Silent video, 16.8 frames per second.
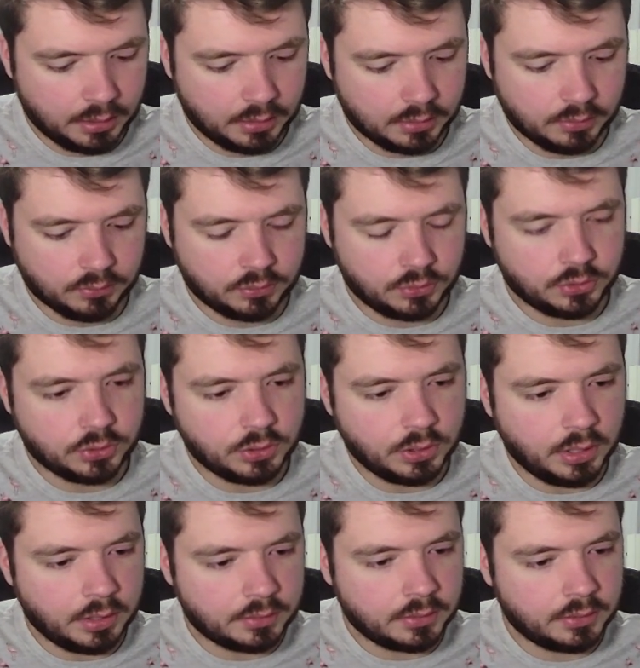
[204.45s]
No
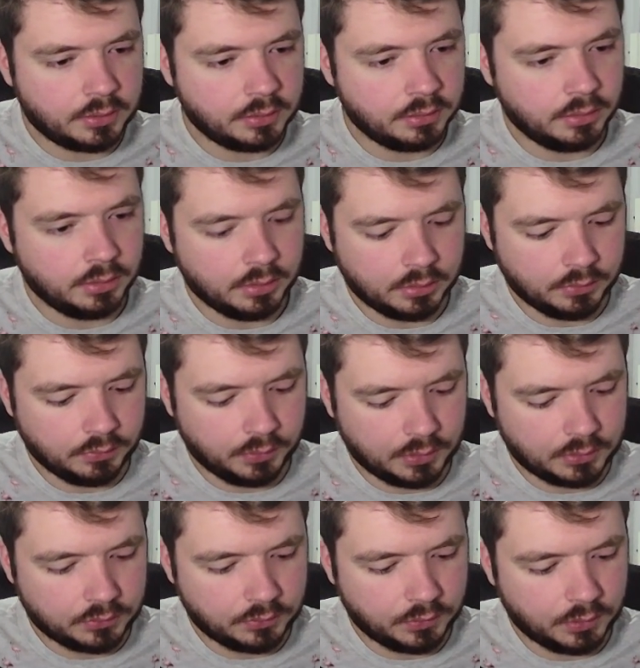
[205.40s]
shut.
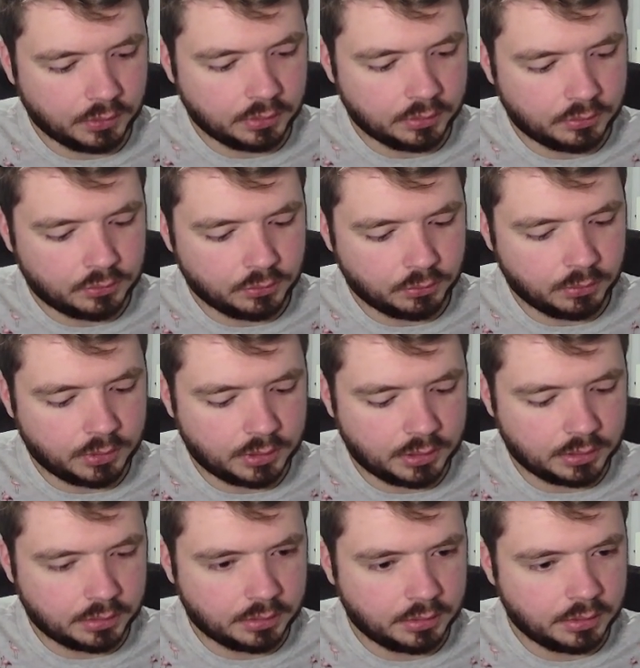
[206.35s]
Interface VLAN
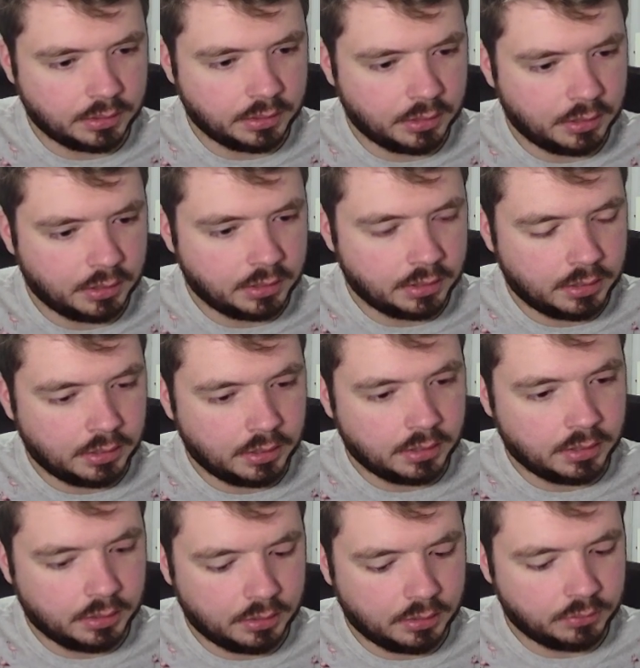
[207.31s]
20.
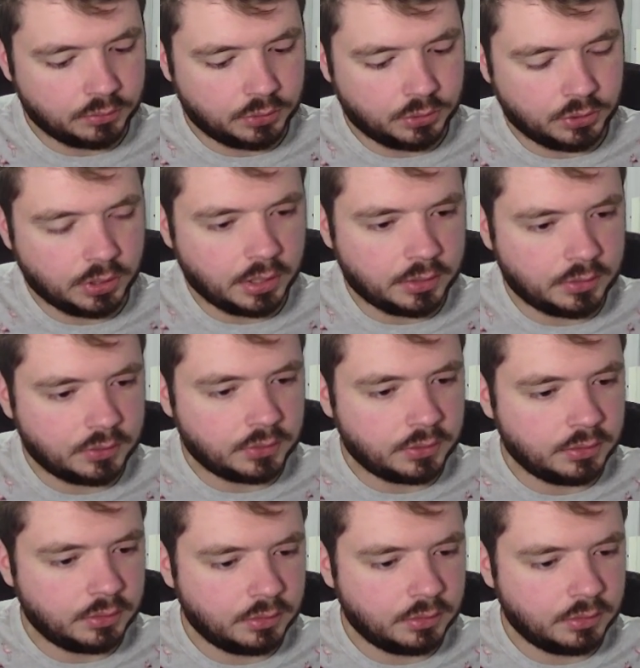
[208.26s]
No shut.